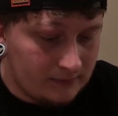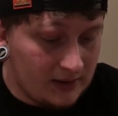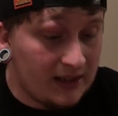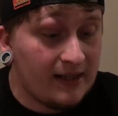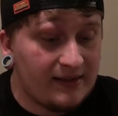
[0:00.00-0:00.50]

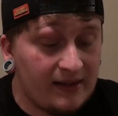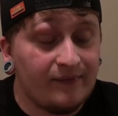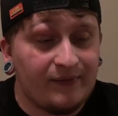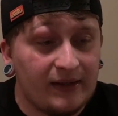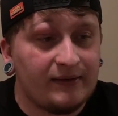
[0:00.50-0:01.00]
Negates the
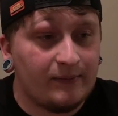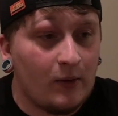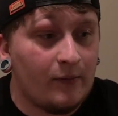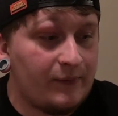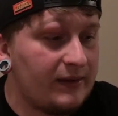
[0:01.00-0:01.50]
effects of
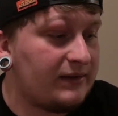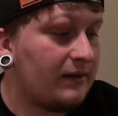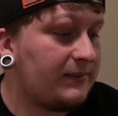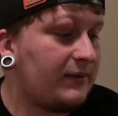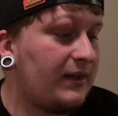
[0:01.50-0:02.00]
all face
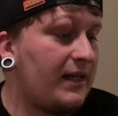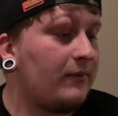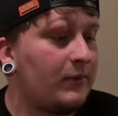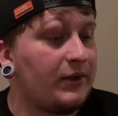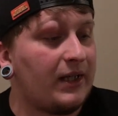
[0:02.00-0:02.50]
up. So yeah,
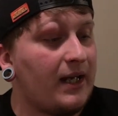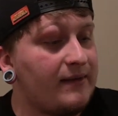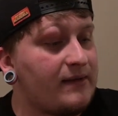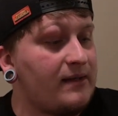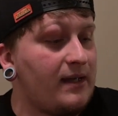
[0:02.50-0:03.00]
it would negate
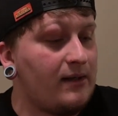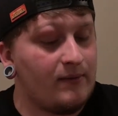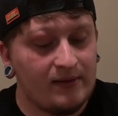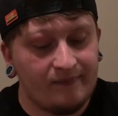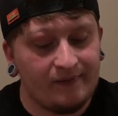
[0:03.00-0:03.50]
his
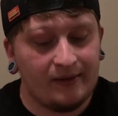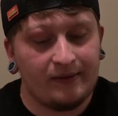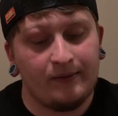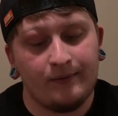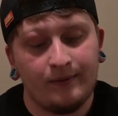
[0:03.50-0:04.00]
continuous effect
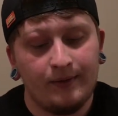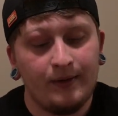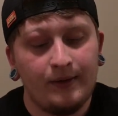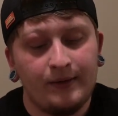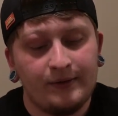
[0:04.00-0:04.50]
too.
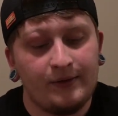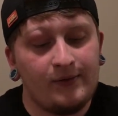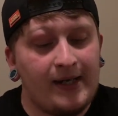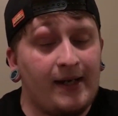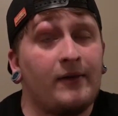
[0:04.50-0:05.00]
So you
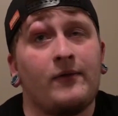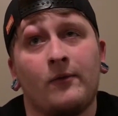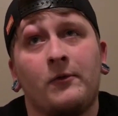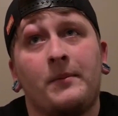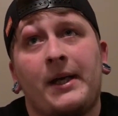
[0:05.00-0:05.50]
can't
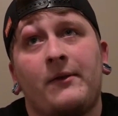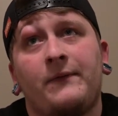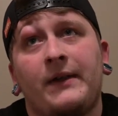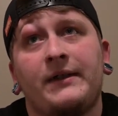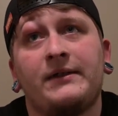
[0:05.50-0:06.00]
control the battle
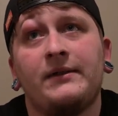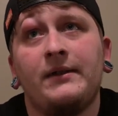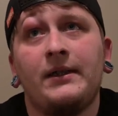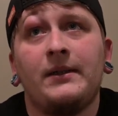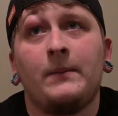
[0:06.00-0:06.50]
phase.
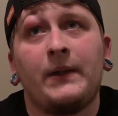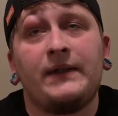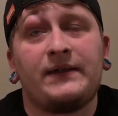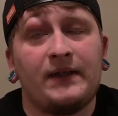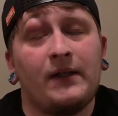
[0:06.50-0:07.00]
But
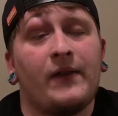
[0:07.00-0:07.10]
he's still a